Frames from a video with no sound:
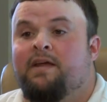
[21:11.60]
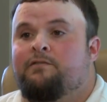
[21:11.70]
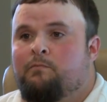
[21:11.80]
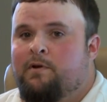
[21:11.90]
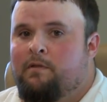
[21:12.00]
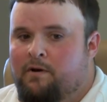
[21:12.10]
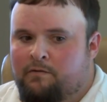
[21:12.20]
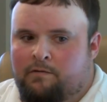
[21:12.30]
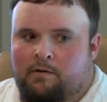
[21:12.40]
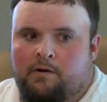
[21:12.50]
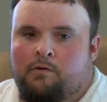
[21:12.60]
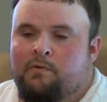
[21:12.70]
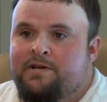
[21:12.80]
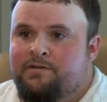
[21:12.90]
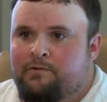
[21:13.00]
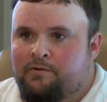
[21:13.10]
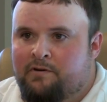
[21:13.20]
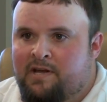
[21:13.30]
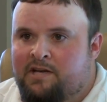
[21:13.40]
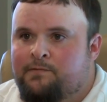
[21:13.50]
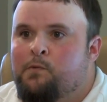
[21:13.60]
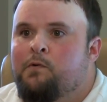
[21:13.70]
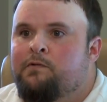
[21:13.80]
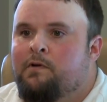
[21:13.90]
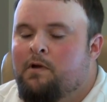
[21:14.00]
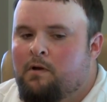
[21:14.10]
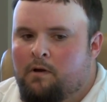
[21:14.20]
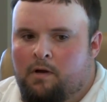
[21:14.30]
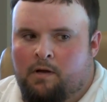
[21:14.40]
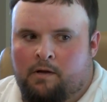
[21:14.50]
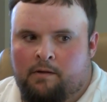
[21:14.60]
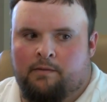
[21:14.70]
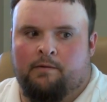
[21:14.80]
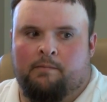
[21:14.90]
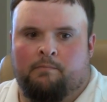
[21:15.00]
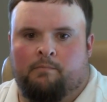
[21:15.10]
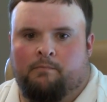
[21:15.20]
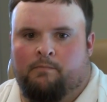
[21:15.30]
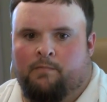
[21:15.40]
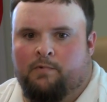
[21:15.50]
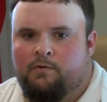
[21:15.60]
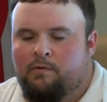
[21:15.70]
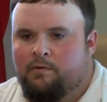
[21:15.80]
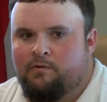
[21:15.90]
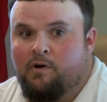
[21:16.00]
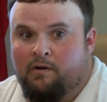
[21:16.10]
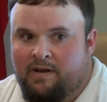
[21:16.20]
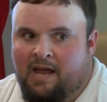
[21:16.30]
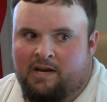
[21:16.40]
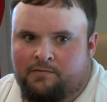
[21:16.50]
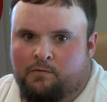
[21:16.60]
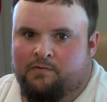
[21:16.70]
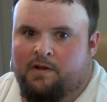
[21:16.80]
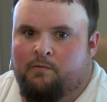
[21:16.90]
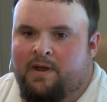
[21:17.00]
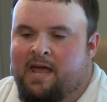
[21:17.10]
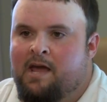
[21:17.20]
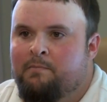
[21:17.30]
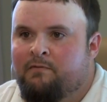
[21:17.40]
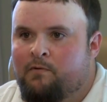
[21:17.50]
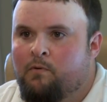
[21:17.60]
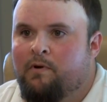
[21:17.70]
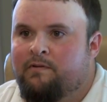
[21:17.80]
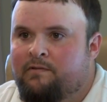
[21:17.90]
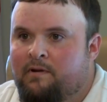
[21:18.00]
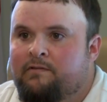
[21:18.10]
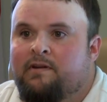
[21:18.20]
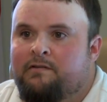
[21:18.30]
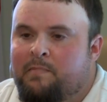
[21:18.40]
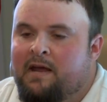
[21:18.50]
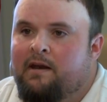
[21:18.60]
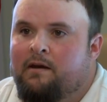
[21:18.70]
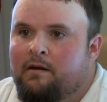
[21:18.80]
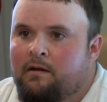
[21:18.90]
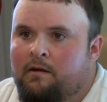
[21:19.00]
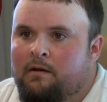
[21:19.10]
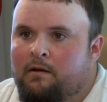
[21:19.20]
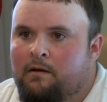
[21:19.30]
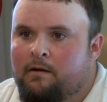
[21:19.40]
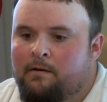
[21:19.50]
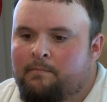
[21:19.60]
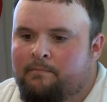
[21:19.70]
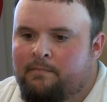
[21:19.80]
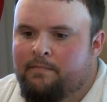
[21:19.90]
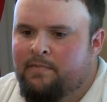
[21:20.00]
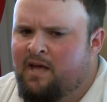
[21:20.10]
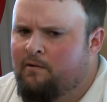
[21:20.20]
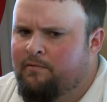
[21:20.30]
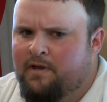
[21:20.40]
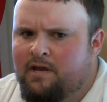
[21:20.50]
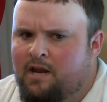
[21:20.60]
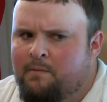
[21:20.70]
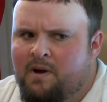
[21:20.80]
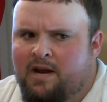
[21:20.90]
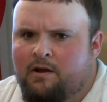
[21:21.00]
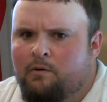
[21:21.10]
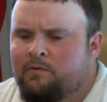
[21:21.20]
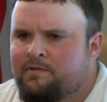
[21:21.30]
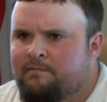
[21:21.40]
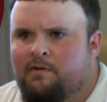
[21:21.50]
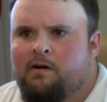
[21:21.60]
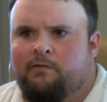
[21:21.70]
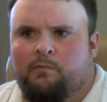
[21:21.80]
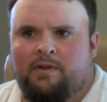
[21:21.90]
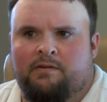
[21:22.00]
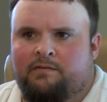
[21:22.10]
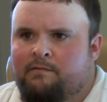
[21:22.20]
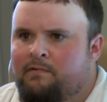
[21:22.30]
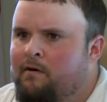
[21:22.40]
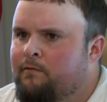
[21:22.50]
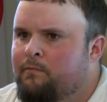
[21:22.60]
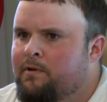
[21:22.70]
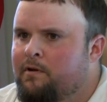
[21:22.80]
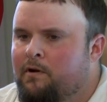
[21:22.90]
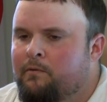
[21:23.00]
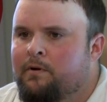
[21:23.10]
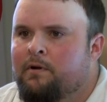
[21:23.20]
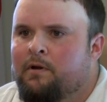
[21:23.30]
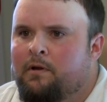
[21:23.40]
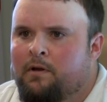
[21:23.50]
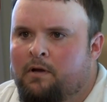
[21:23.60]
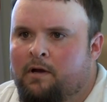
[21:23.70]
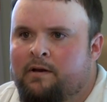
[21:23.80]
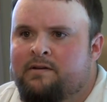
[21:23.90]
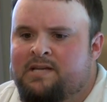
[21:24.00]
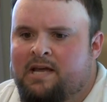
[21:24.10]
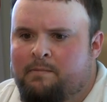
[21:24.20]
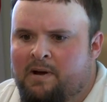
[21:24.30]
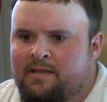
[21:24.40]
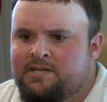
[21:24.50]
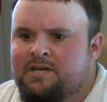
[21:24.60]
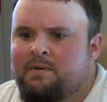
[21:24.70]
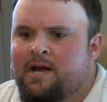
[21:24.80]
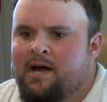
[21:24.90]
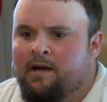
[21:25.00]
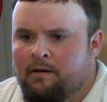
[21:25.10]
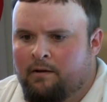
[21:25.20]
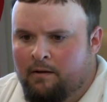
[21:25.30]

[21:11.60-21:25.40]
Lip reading: Yes, there's the new regional drug task force. The drug task force that we had before is disbanded. I don't think anybody who was involved with it's involved with the new one. It is headed by the GBI.